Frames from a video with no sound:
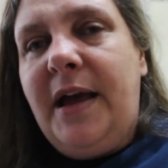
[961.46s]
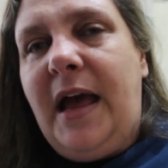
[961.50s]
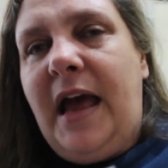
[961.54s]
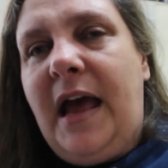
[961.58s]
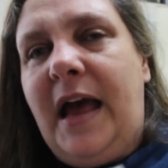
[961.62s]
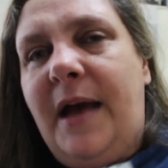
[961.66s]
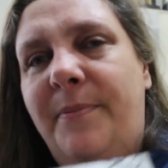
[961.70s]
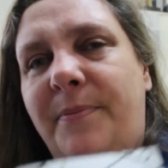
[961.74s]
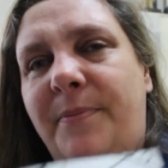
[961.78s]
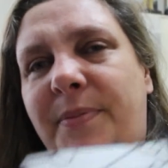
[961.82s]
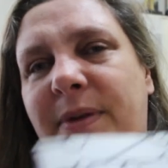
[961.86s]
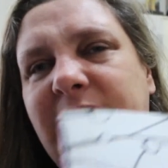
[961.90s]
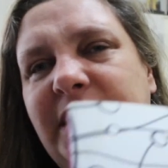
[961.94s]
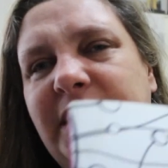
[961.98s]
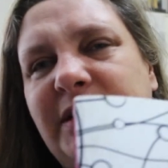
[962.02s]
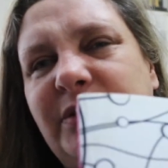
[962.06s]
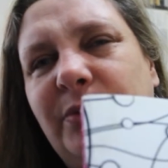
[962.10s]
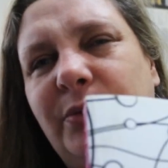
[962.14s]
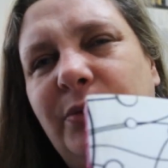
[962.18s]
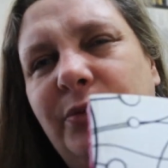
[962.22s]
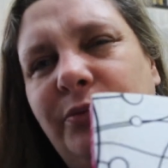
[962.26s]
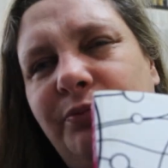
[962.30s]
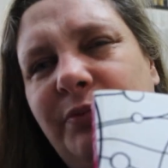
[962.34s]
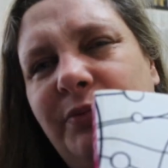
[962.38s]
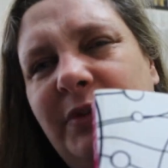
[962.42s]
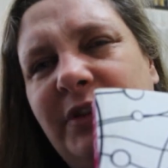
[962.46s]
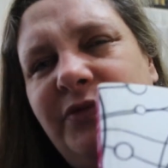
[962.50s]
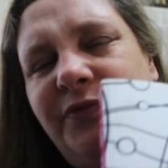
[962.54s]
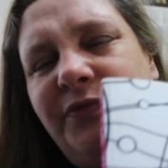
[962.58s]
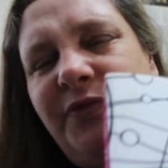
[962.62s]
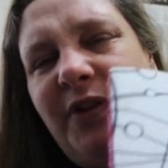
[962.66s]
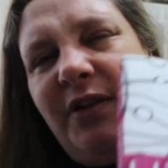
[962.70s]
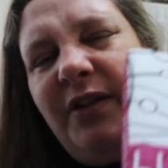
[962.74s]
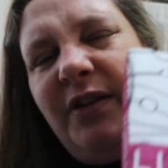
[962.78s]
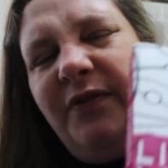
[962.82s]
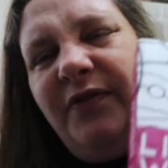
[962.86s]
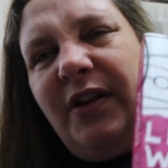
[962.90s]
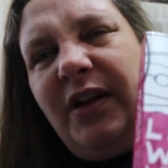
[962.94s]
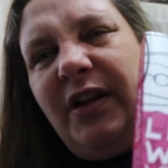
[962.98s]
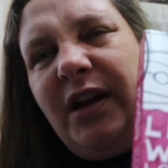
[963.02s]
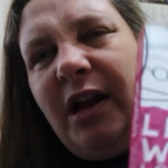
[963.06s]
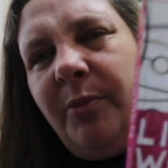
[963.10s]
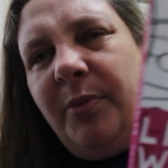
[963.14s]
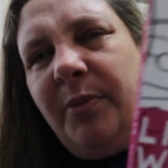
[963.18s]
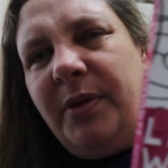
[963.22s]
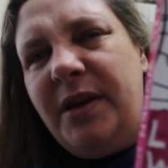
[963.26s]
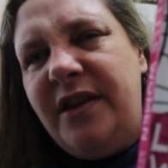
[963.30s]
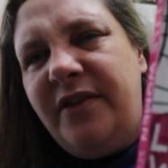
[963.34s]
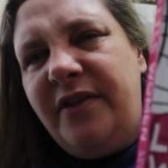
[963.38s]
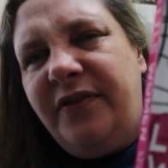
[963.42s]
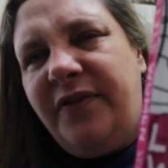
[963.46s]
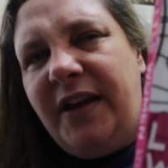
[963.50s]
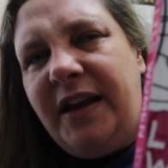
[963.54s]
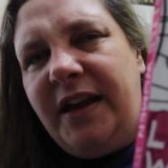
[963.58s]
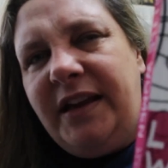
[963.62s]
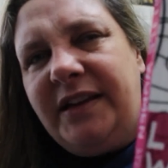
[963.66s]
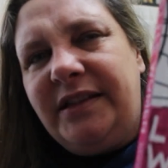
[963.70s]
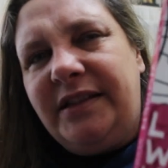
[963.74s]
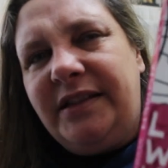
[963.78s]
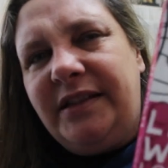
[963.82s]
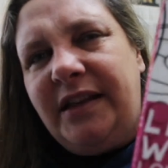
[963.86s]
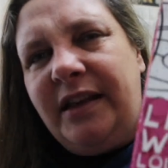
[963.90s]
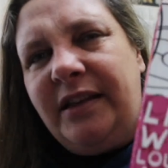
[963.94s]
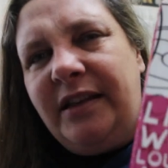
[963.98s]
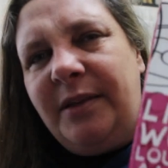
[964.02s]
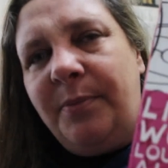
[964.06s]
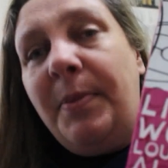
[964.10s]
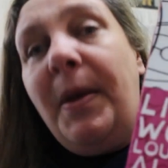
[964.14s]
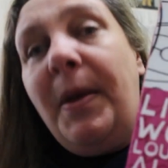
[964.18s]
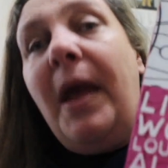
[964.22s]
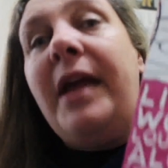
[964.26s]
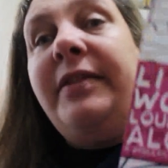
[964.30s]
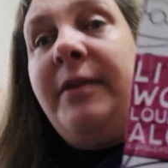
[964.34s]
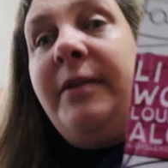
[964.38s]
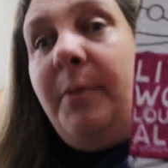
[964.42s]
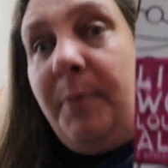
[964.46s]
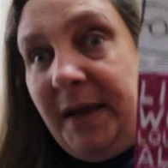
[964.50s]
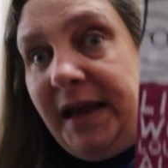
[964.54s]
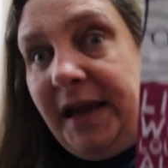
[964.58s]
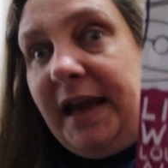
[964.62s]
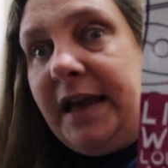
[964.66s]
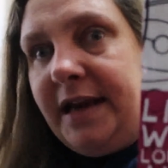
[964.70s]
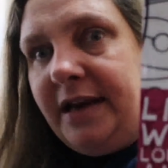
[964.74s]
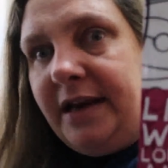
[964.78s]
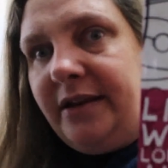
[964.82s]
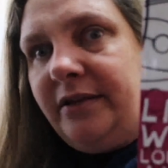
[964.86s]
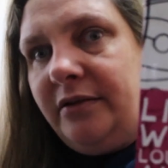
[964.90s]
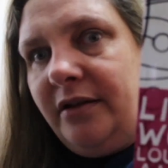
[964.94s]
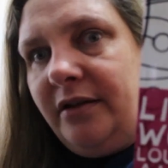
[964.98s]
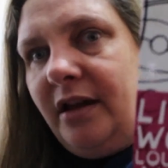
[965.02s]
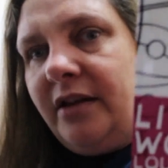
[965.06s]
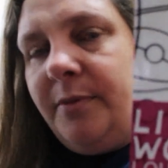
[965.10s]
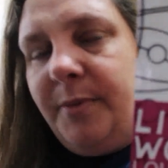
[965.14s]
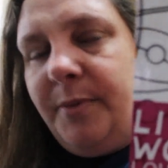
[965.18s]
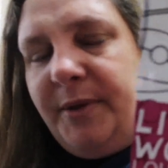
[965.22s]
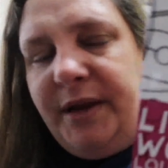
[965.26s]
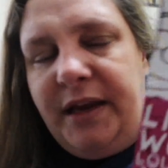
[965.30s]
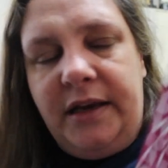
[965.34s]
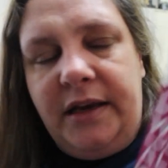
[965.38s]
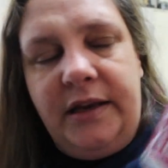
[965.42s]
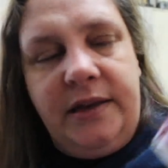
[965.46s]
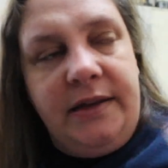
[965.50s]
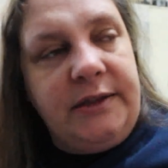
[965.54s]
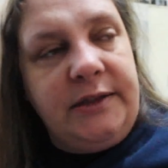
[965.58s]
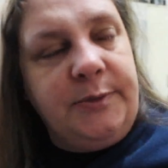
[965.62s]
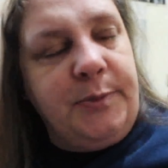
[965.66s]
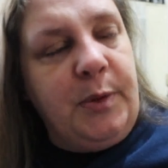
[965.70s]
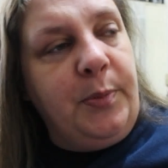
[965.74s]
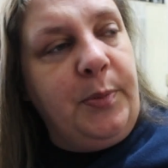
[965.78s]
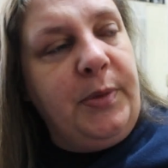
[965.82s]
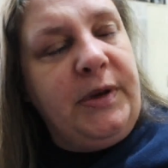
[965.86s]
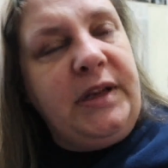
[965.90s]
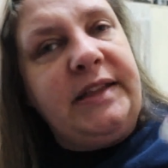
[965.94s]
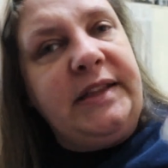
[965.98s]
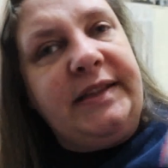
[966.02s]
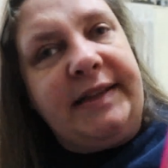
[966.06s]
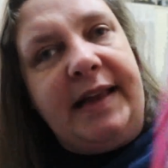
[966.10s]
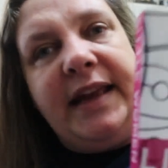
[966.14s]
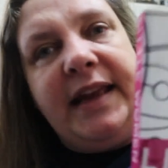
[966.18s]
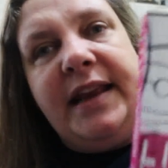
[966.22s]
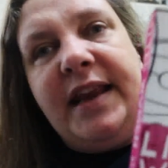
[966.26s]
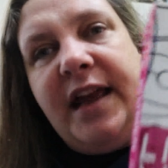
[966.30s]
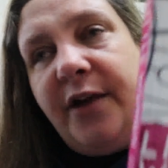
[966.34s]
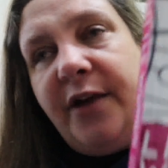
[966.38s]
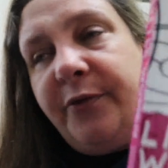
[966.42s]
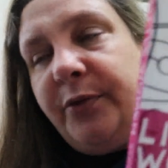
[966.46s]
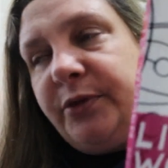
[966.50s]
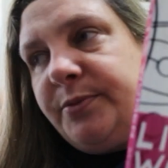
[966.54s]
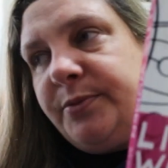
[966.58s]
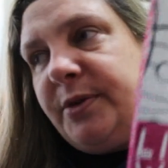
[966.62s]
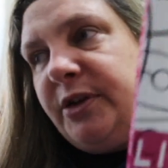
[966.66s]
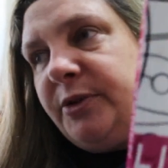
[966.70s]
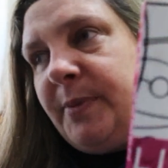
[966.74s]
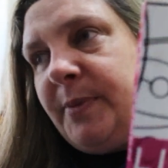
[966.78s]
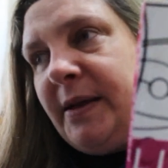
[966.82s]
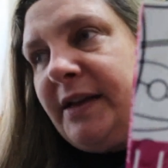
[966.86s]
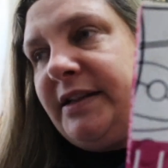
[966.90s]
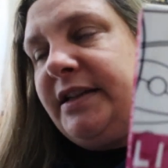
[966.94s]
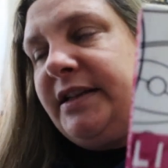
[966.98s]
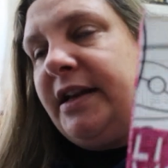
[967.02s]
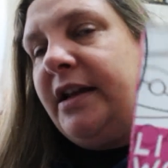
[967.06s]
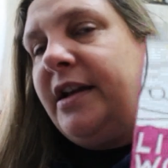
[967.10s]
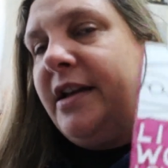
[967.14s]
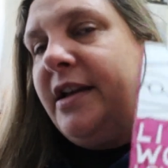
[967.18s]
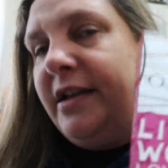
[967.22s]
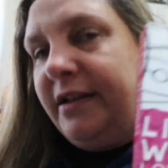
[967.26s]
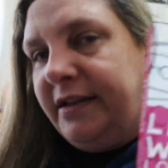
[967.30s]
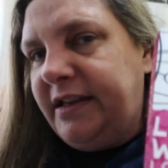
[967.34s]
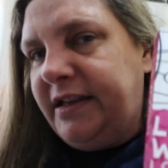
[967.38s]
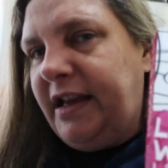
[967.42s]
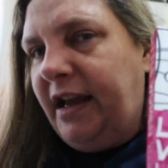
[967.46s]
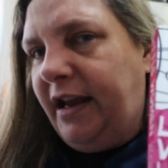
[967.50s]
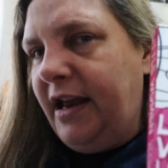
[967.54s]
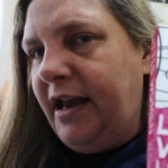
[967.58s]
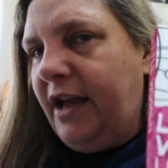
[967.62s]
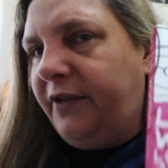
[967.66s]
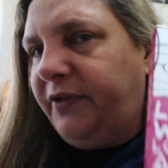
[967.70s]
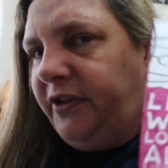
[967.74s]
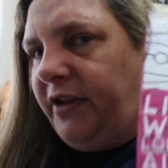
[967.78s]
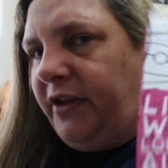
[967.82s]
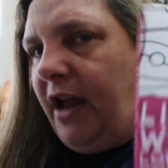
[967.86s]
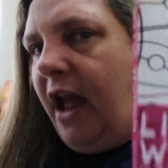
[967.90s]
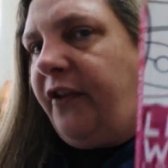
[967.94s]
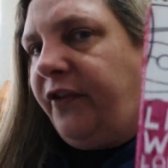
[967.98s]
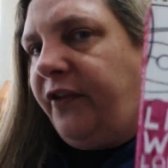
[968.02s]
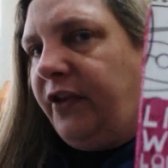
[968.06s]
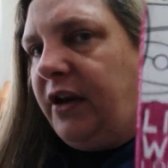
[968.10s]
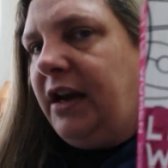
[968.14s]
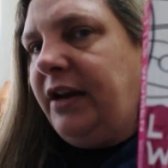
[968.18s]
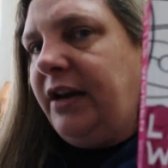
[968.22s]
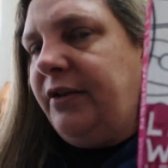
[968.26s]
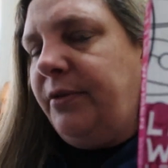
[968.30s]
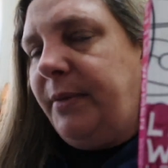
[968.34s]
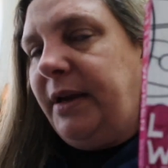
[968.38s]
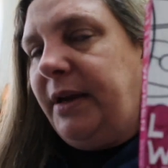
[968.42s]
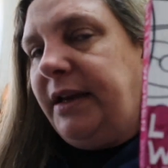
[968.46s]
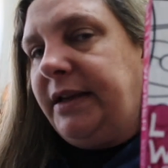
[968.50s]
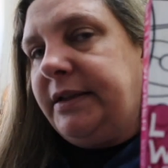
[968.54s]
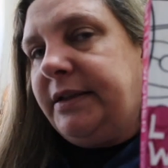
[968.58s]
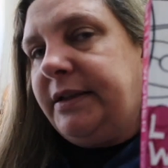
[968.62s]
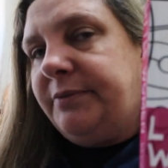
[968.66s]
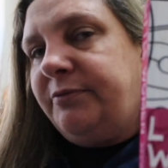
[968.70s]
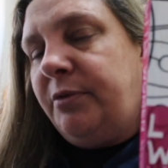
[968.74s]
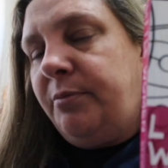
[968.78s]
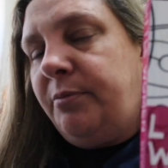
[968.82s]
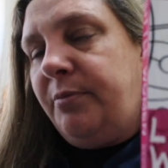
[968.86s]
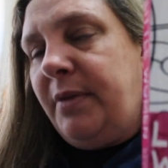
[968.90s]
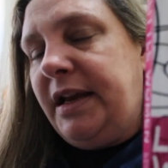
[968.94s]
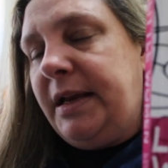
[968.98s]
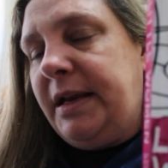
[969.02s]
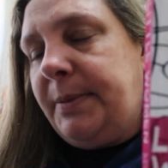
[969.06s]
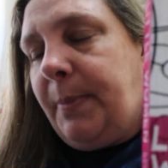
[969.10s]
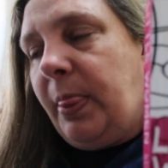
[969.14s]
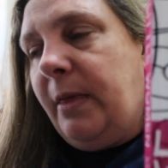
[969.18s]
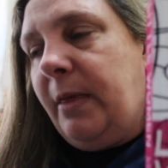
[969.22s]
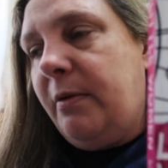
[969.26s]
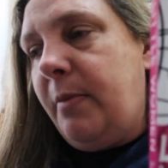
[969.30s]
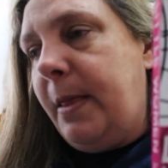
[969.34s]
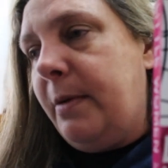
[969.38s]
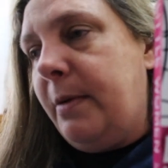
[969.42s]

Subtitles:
but it's very, very up in your face at the beginning of this book. But the second half was much better. The second half definitely redeemed